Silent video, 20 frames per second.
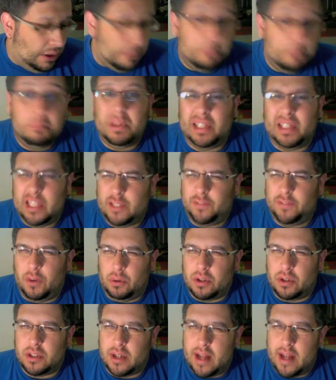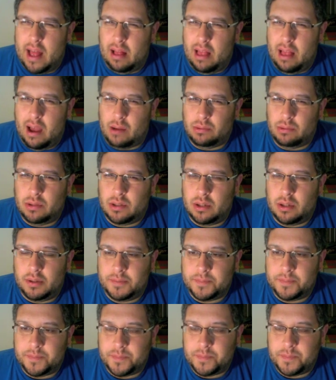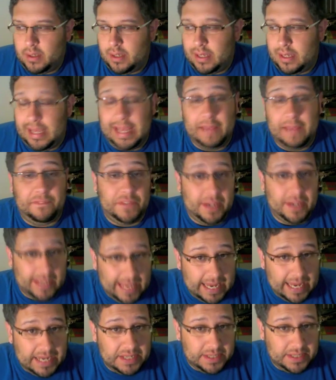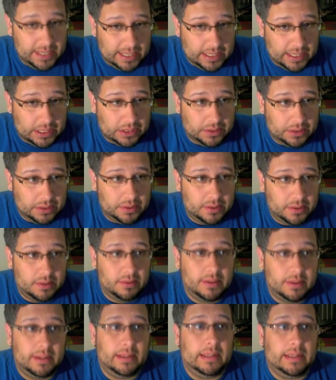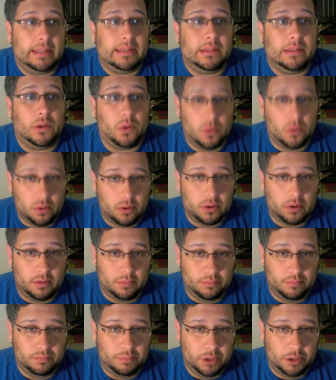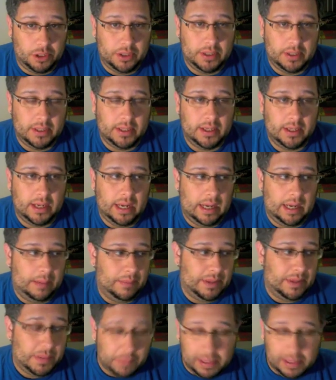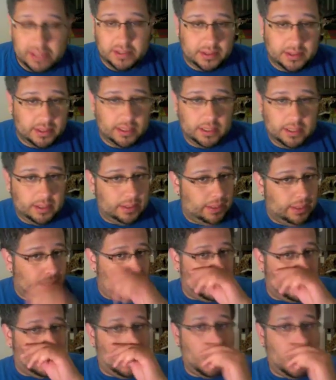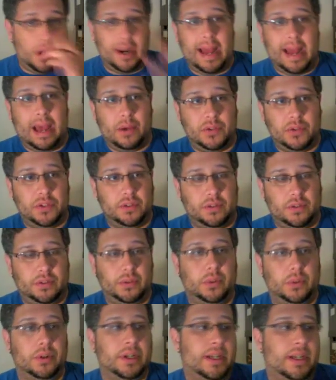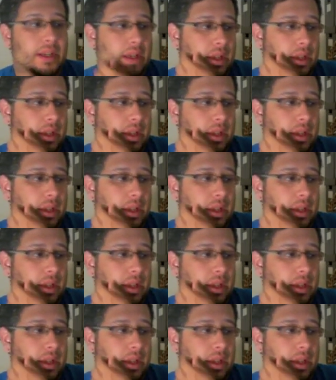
But let's focus on Hell House. If you can't tell, it's a horror book. It's basically a haunted house story.